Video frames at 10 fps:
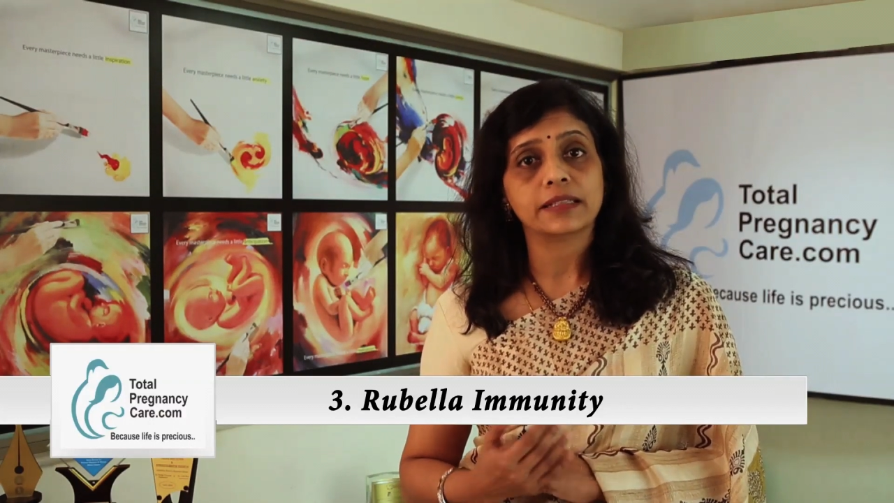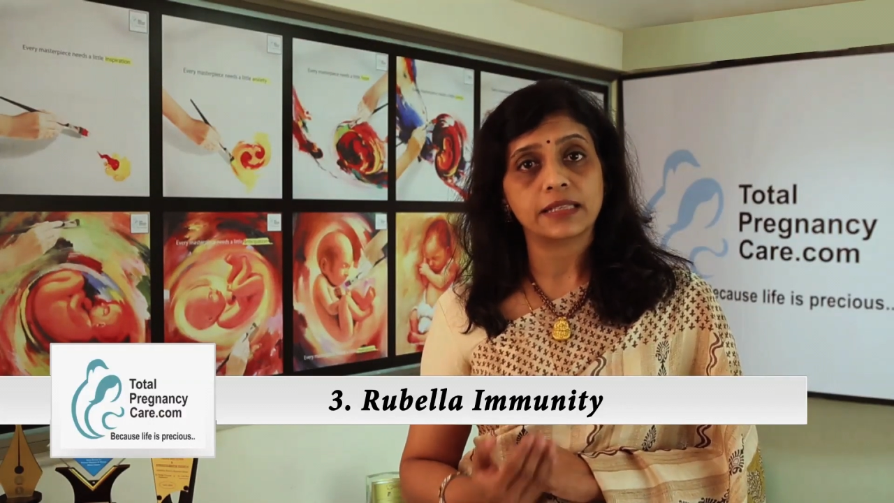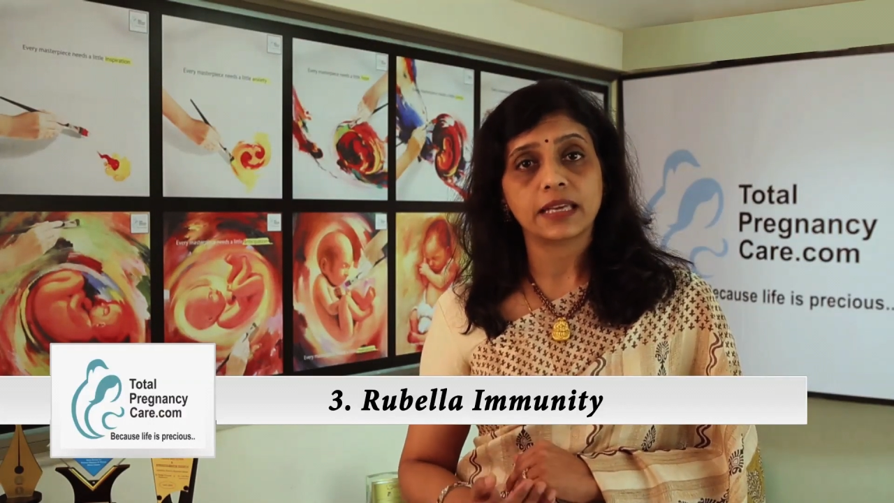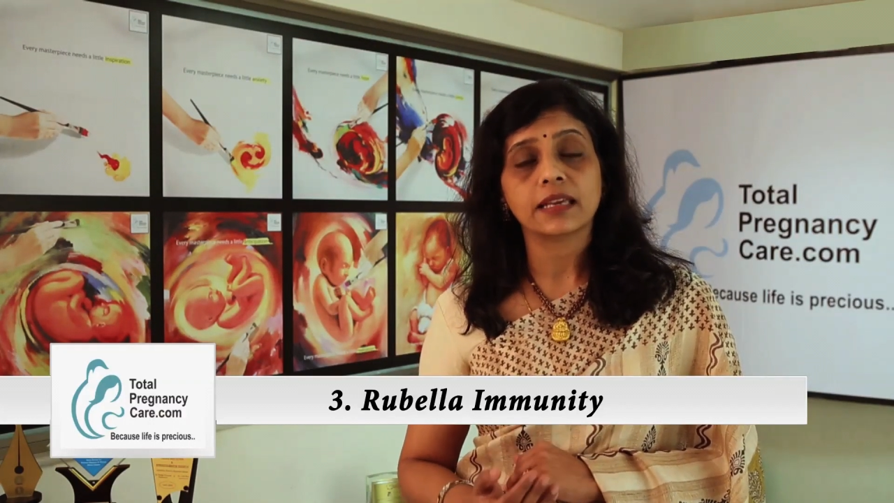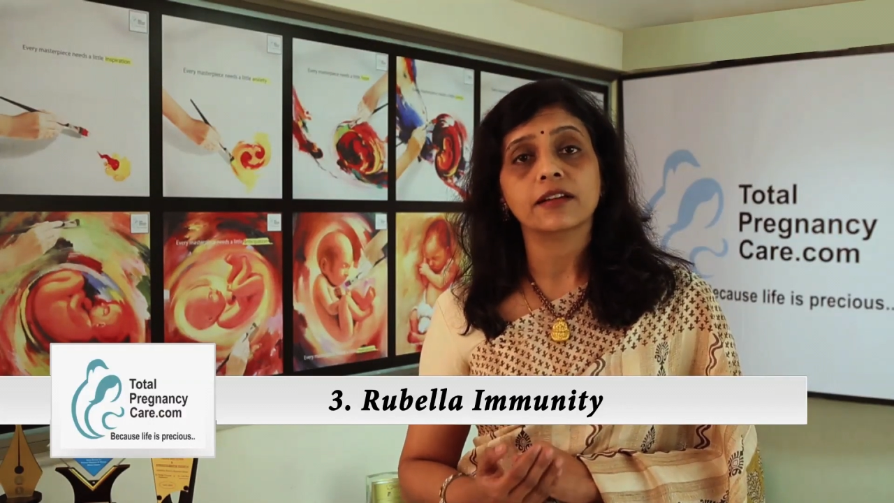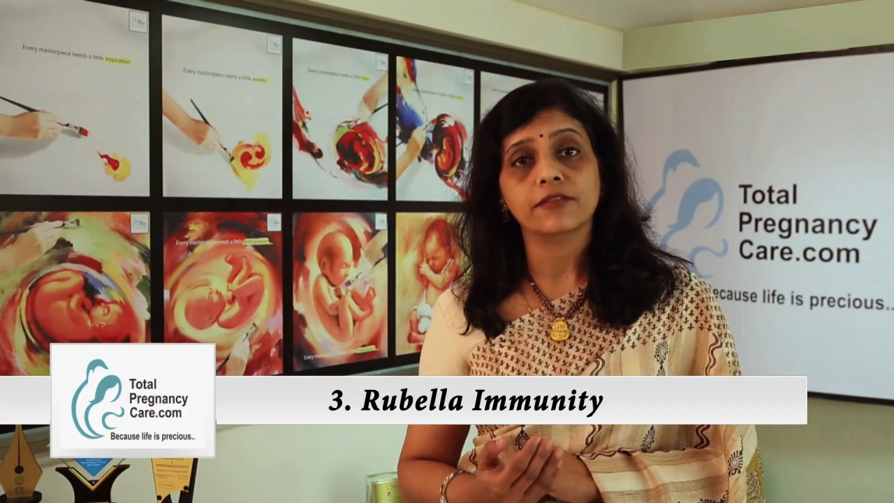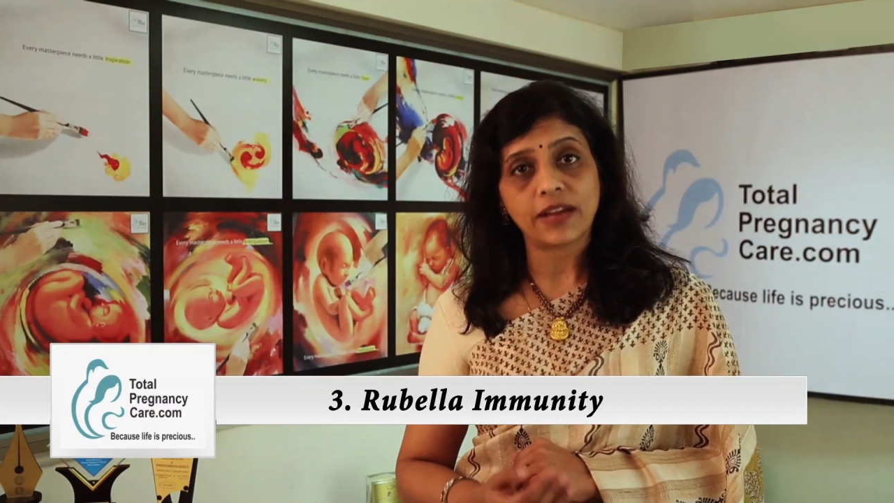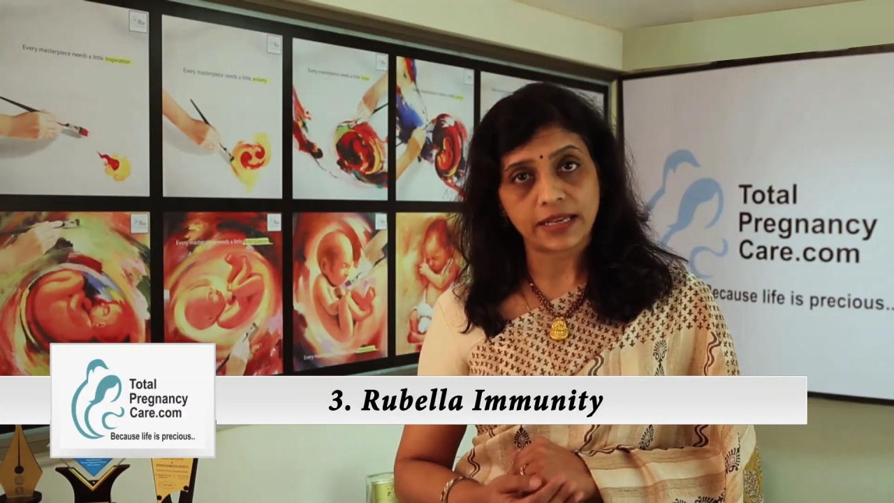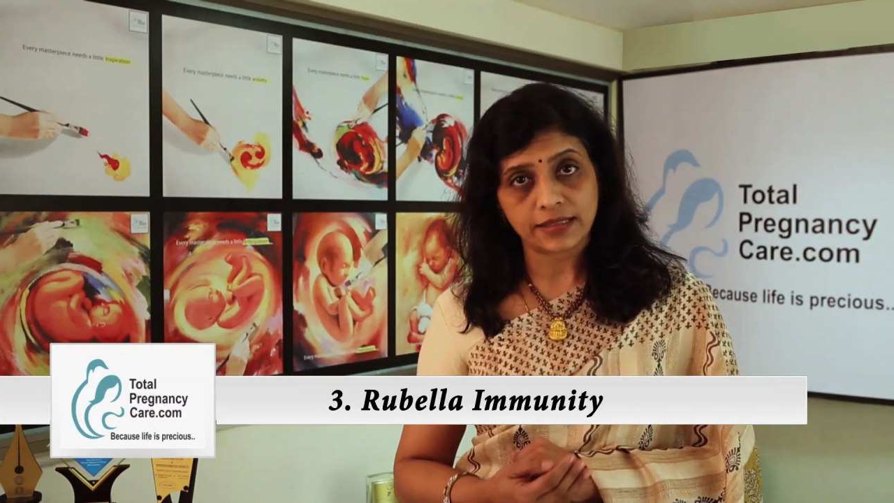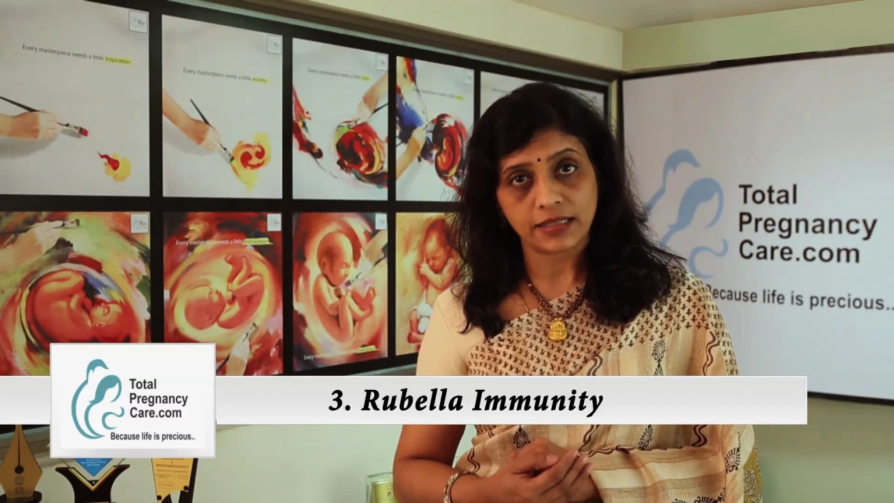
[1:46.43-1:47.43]
taking a
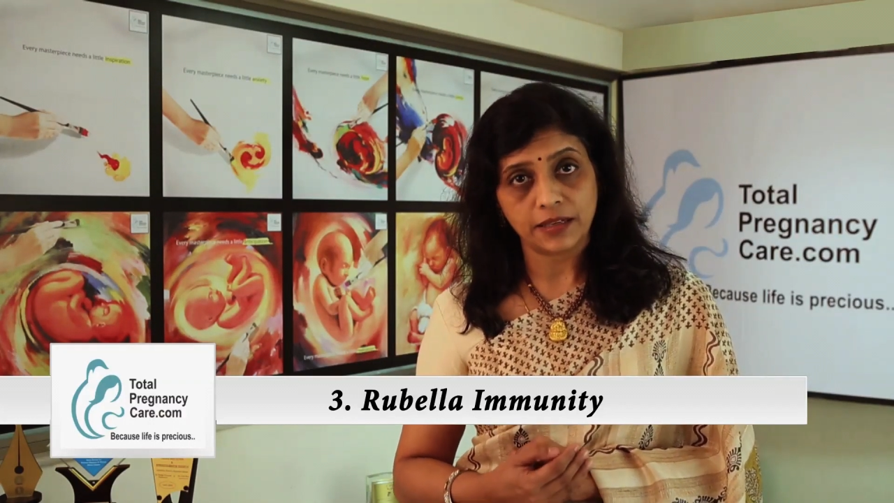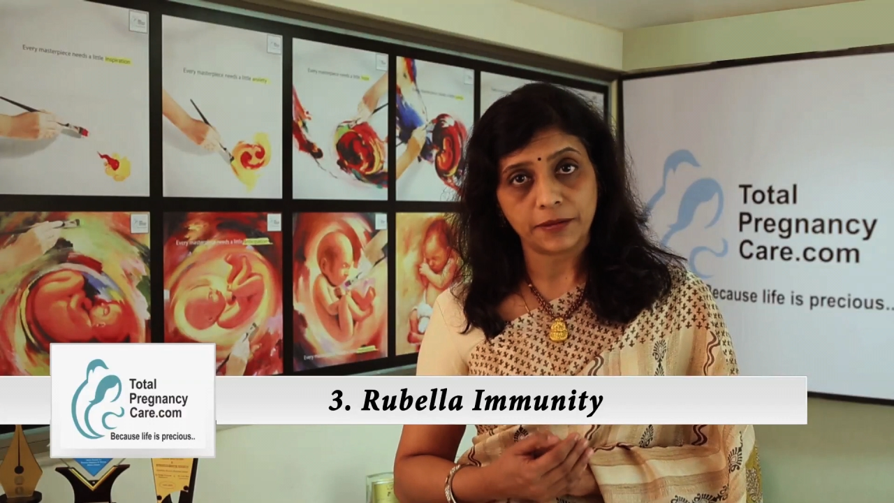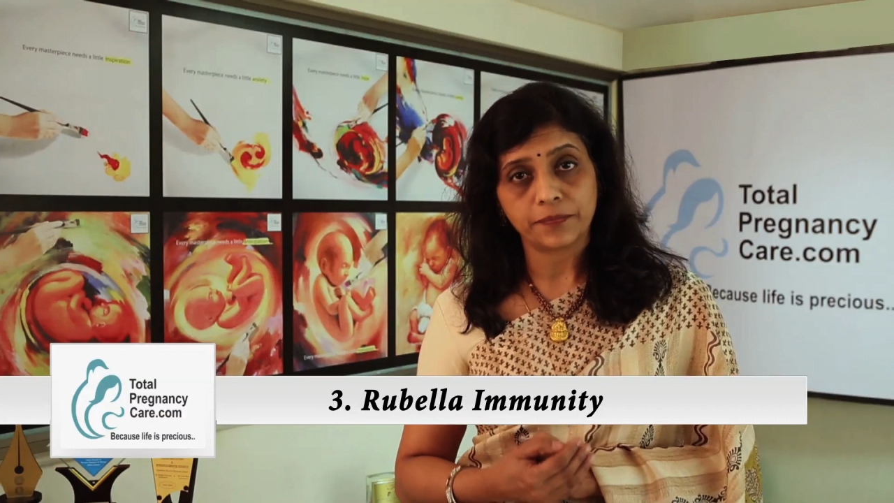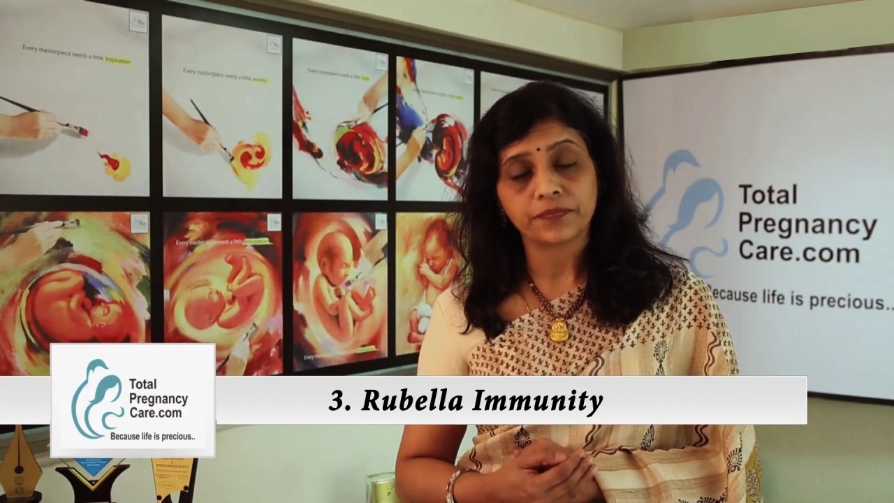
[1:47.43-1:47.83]
vaccine.